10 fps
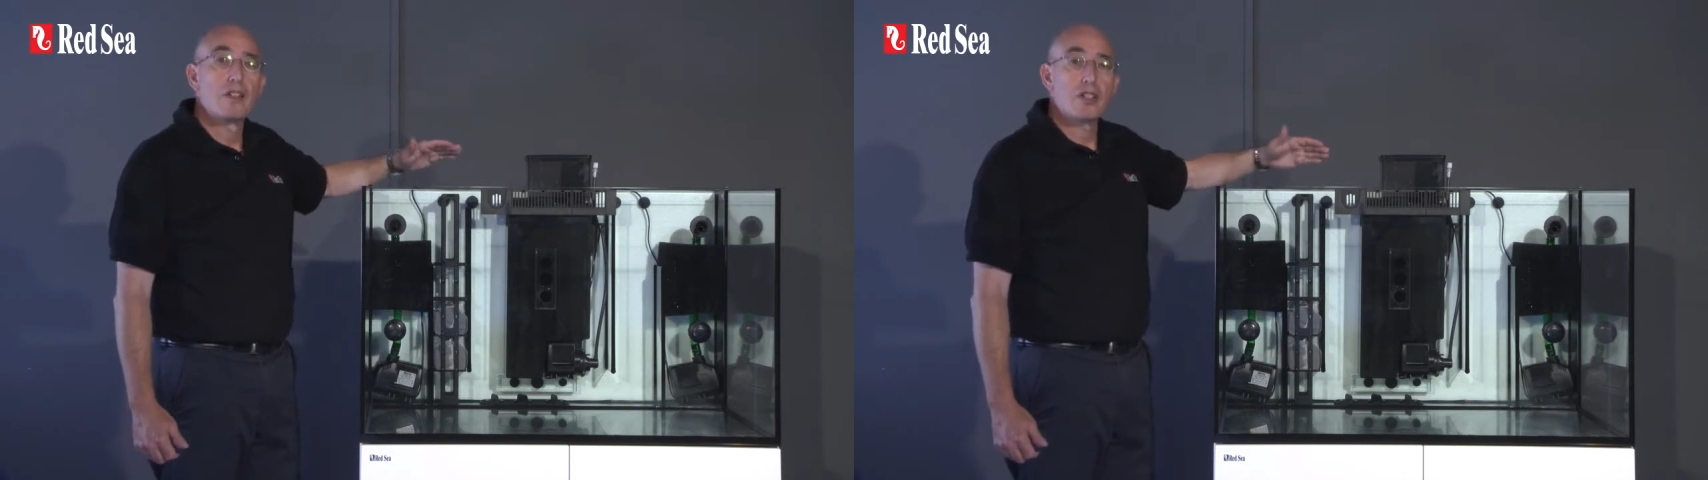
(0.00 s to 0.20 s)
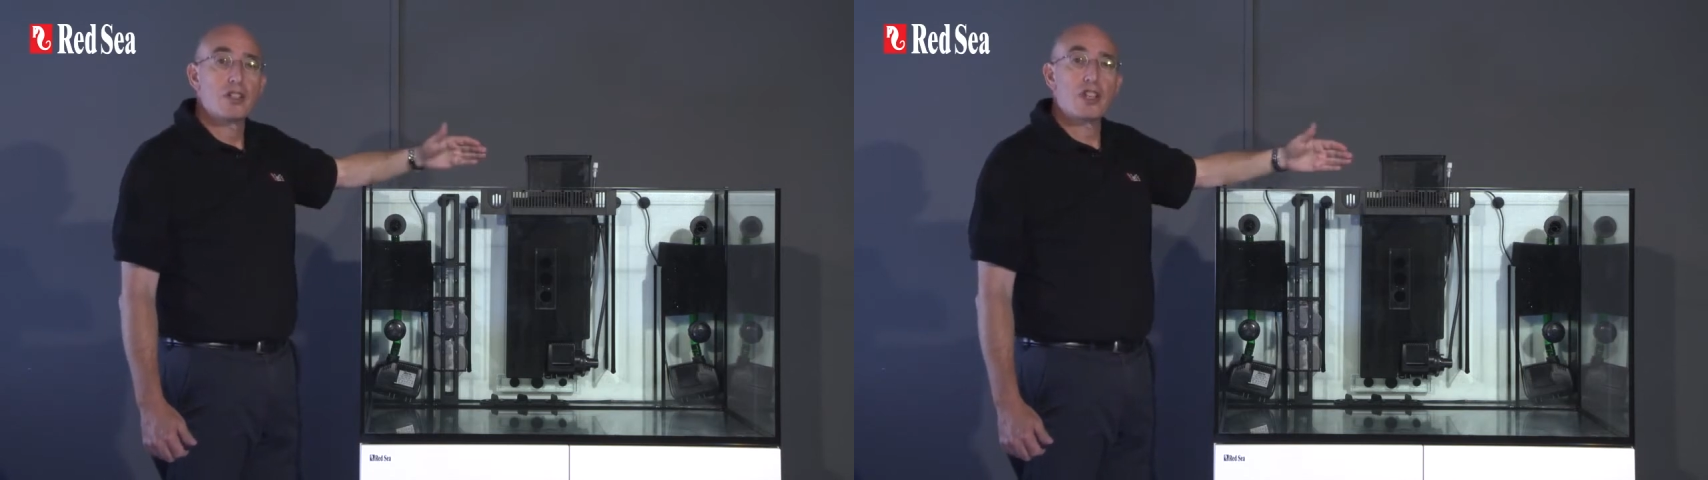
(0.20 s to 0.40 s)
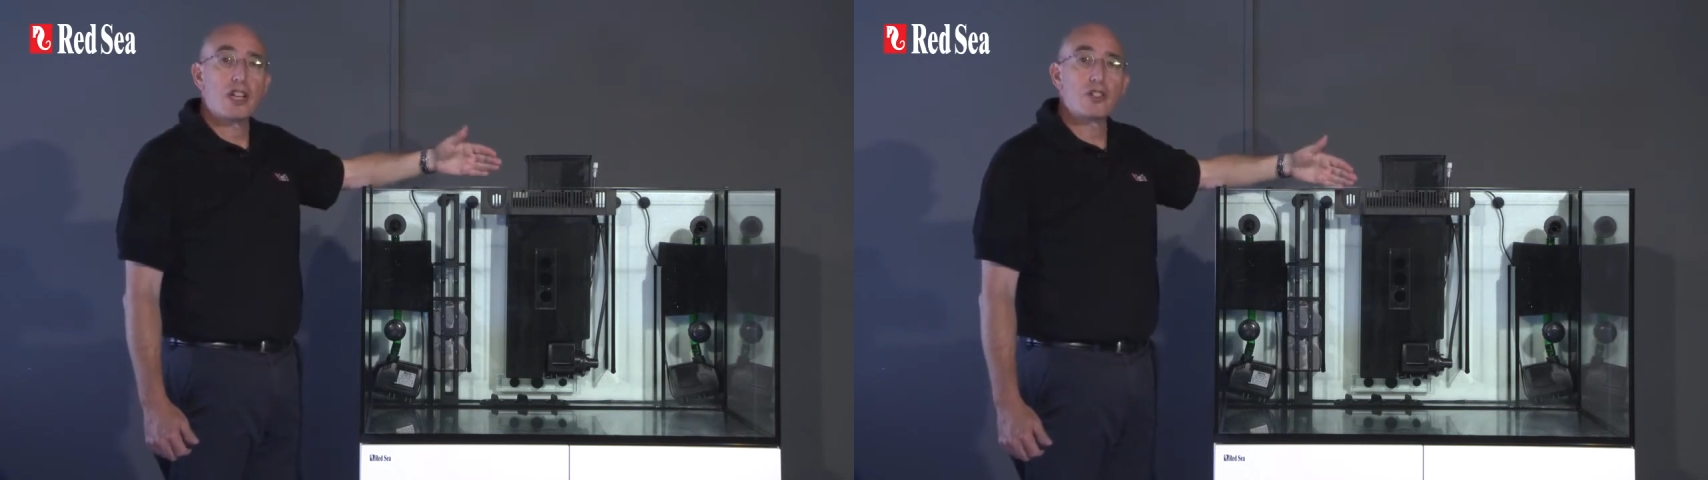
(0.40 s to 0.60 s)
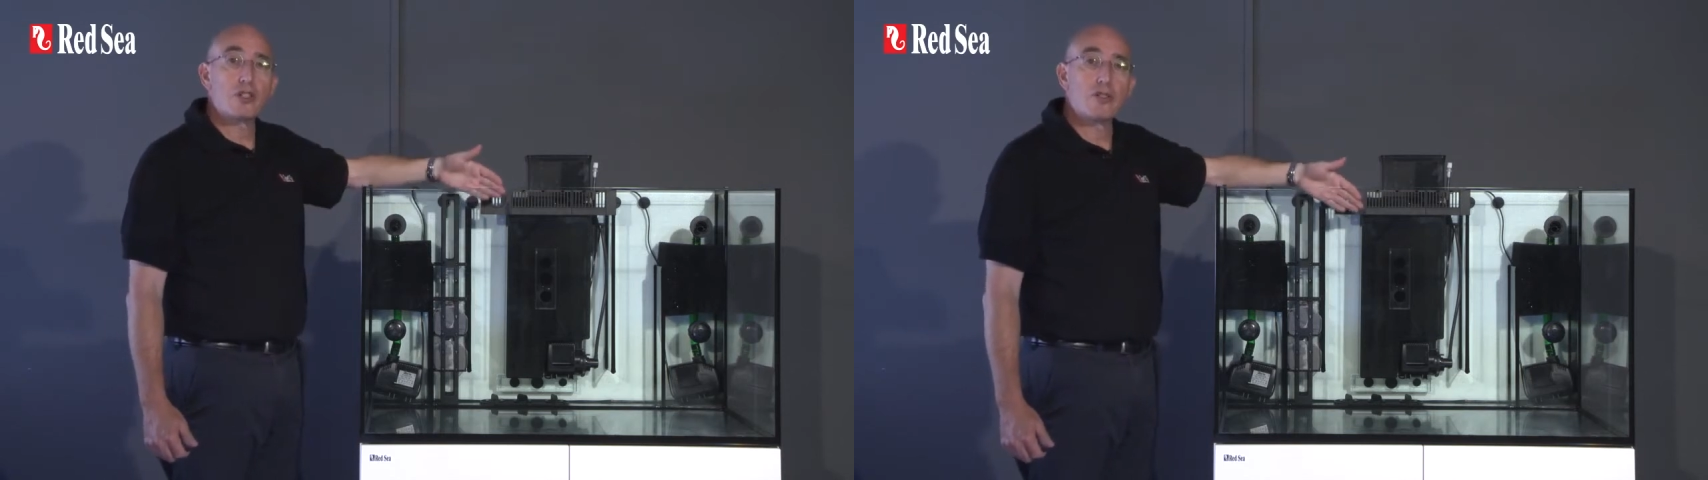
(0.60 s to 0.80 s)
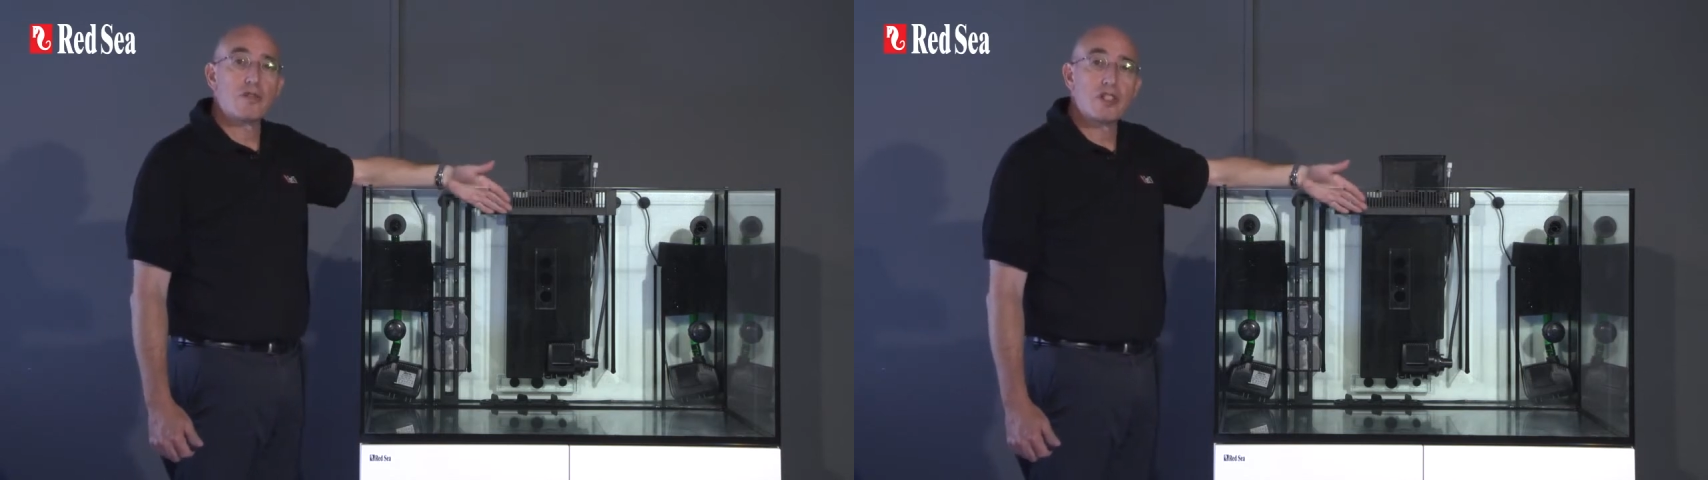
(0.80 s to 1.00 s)
The
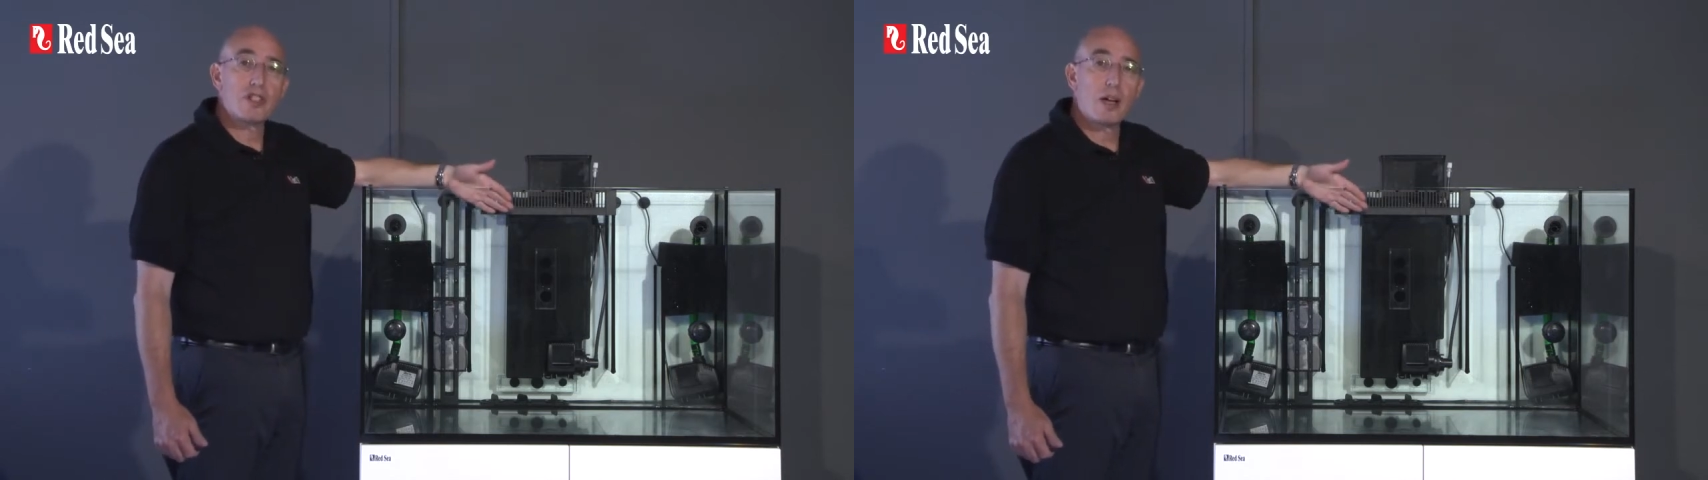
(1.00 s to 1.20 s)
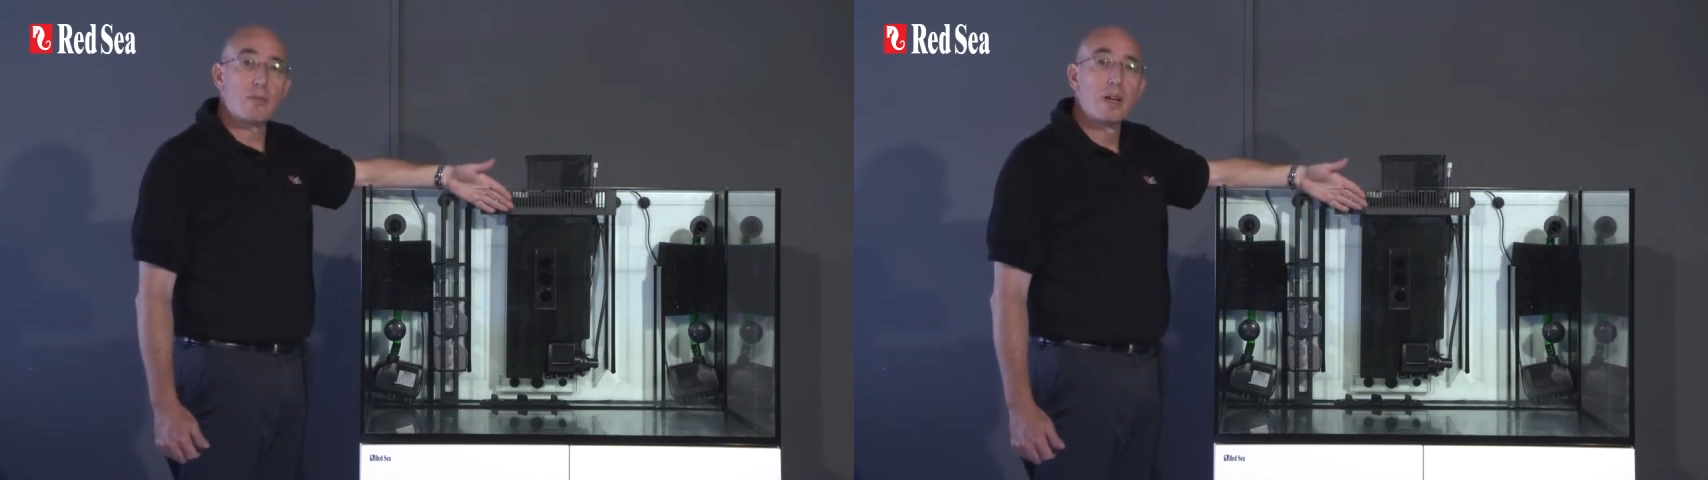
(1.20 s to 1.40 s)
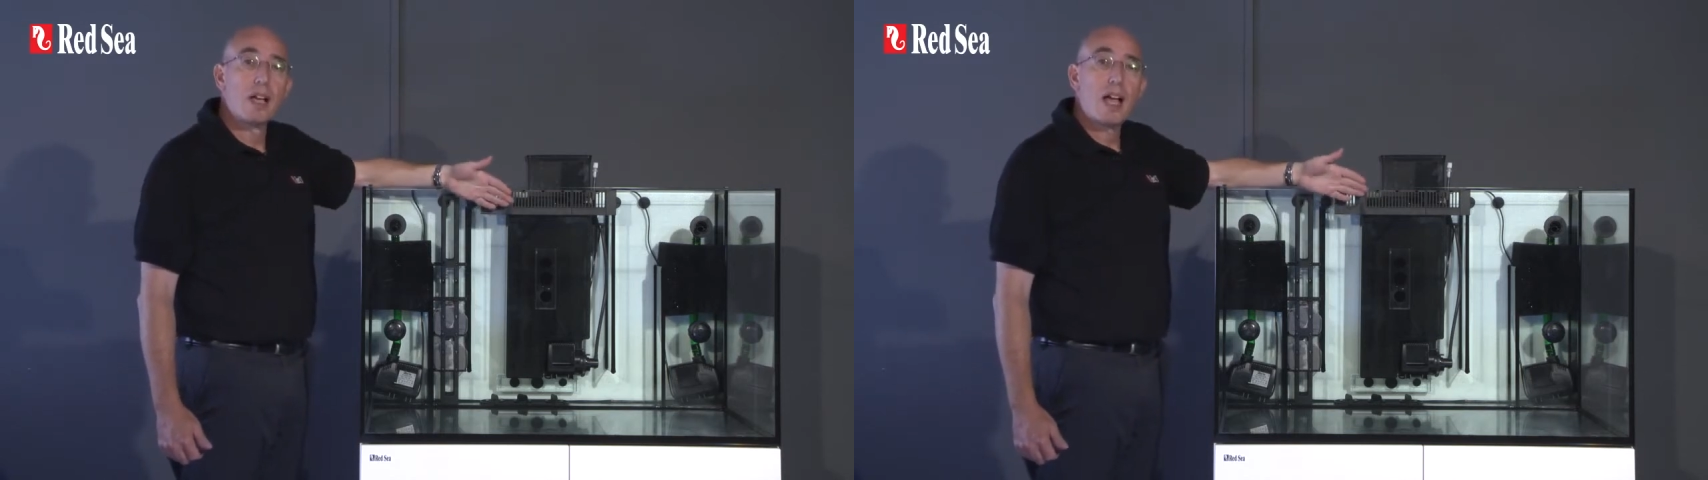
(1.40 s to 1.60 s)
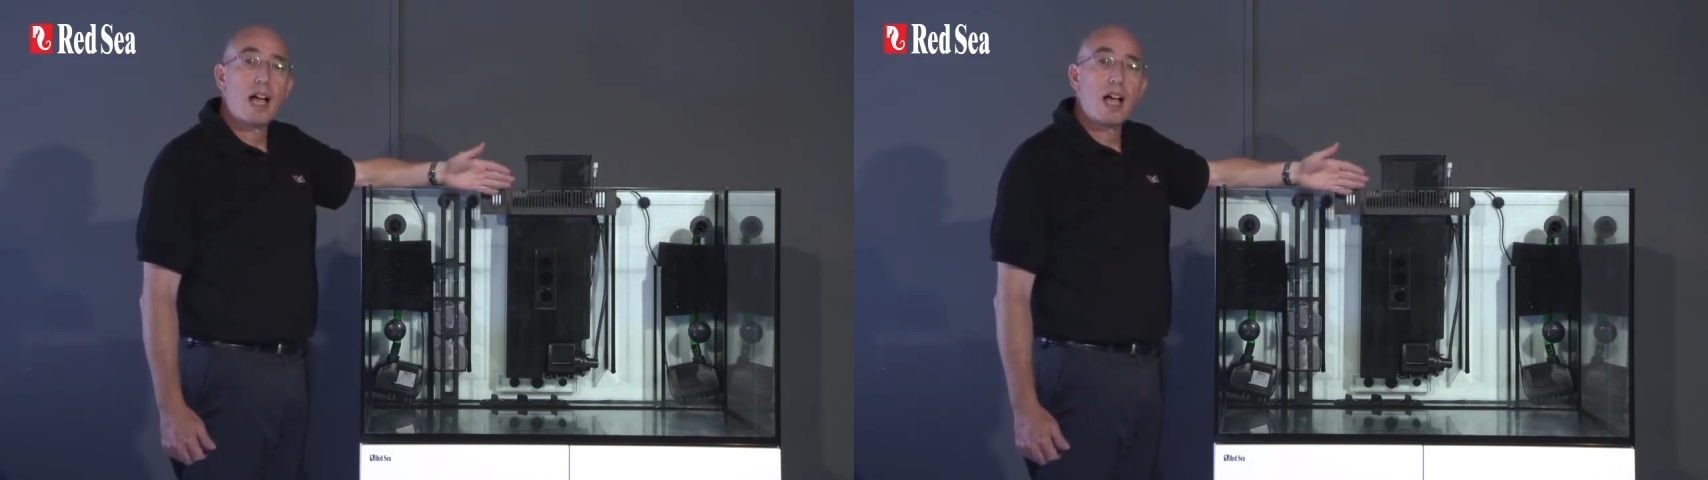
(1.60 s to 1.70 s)
center of the sump